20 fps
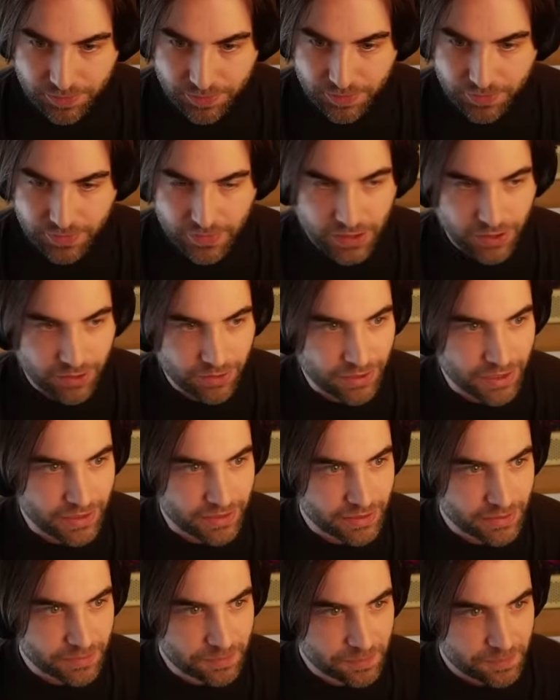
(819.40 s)
All
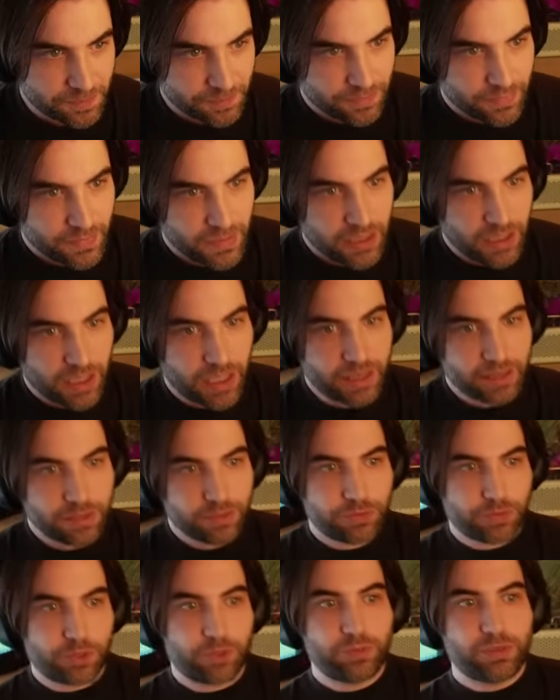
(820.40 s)
right. And
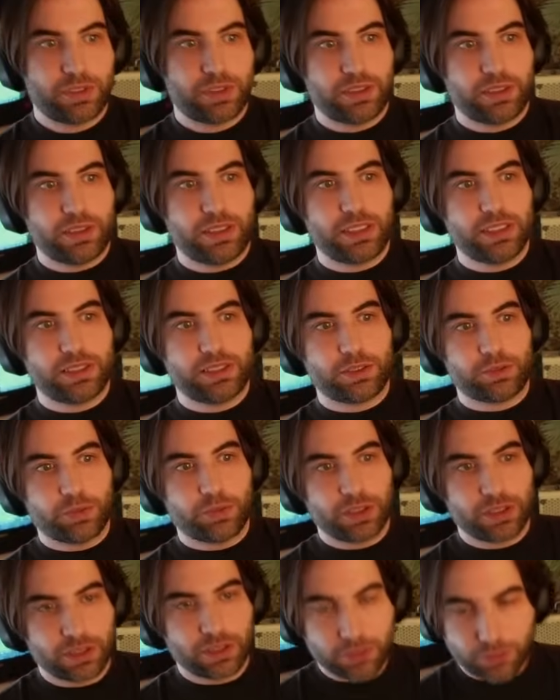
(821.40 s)
from this,
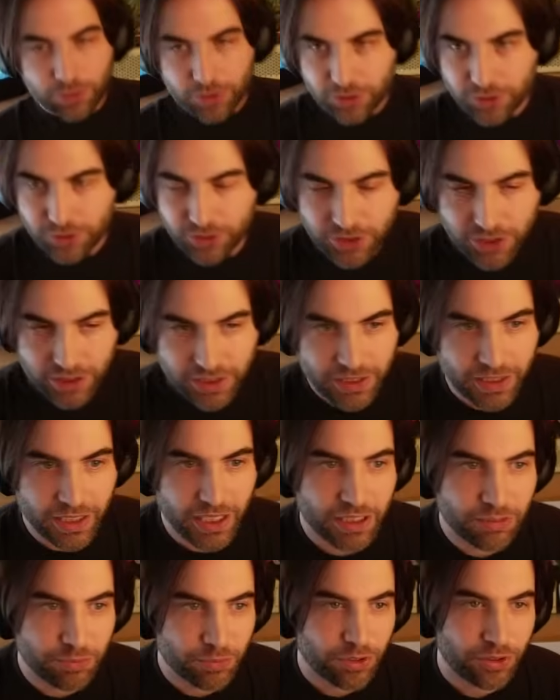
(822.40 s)
when you see the
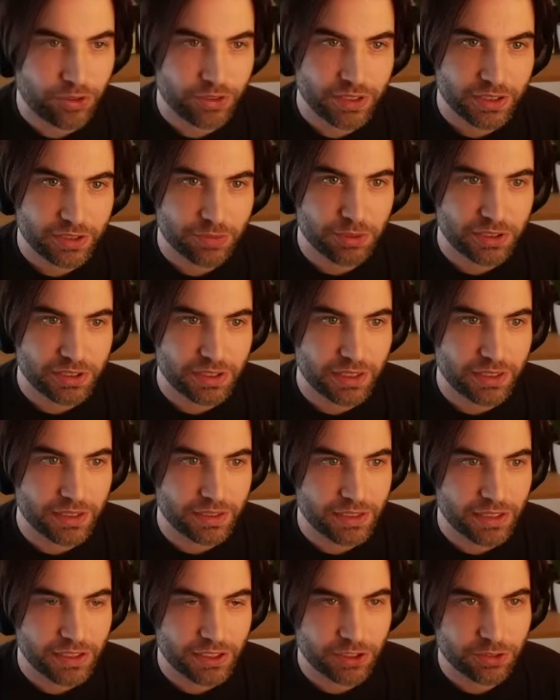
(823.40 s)
and more, this means that the
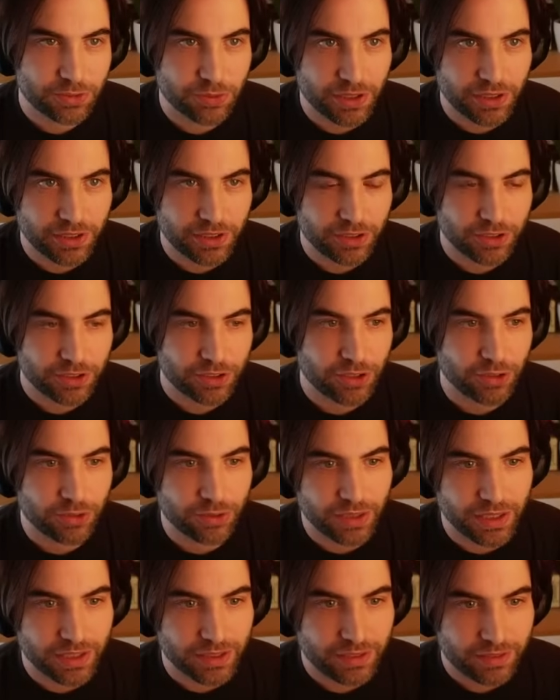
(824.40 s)
changes were not so
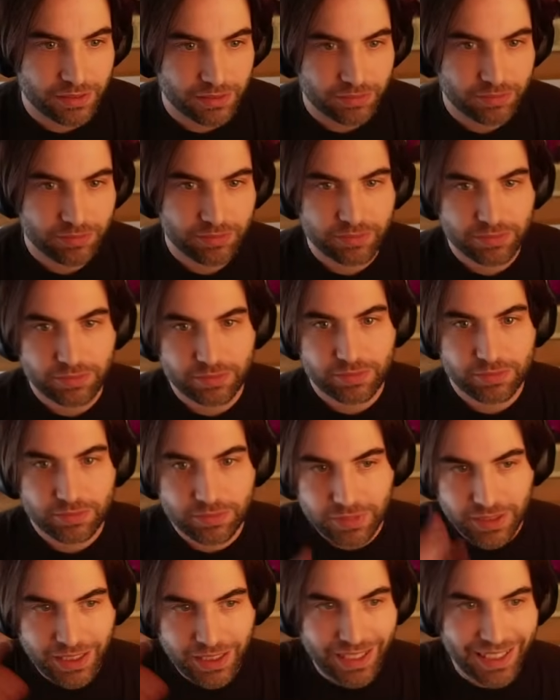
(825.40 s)
like
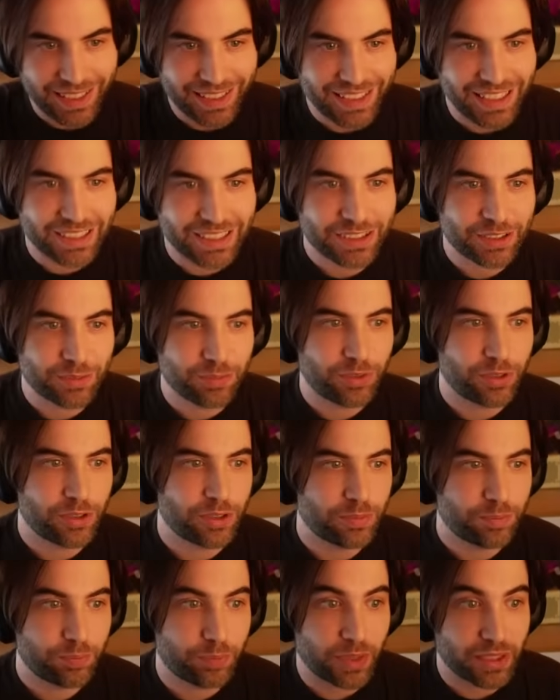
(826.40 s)

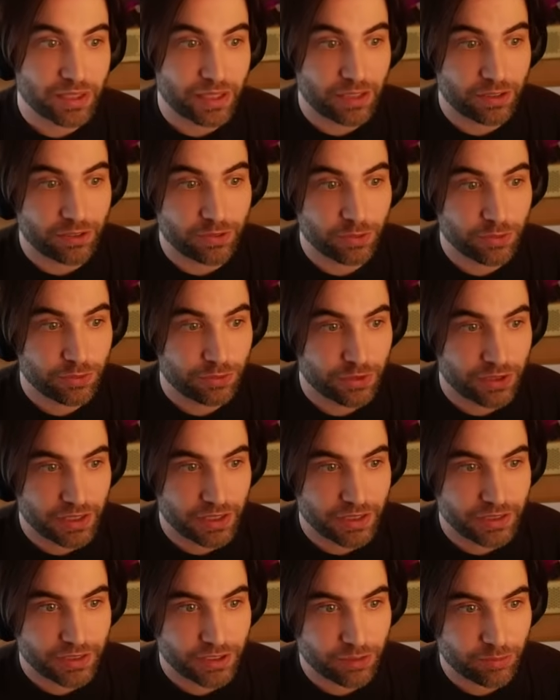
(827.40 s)
highlightable, but I do feel like
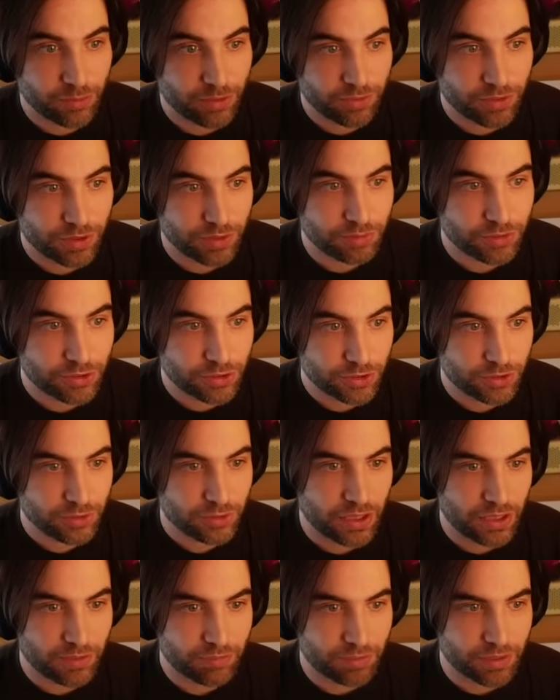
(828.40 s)
some of them should
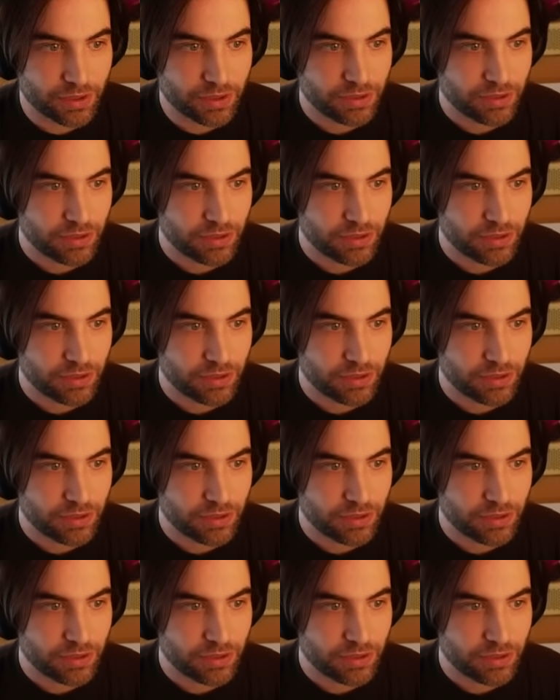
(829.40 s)
have been.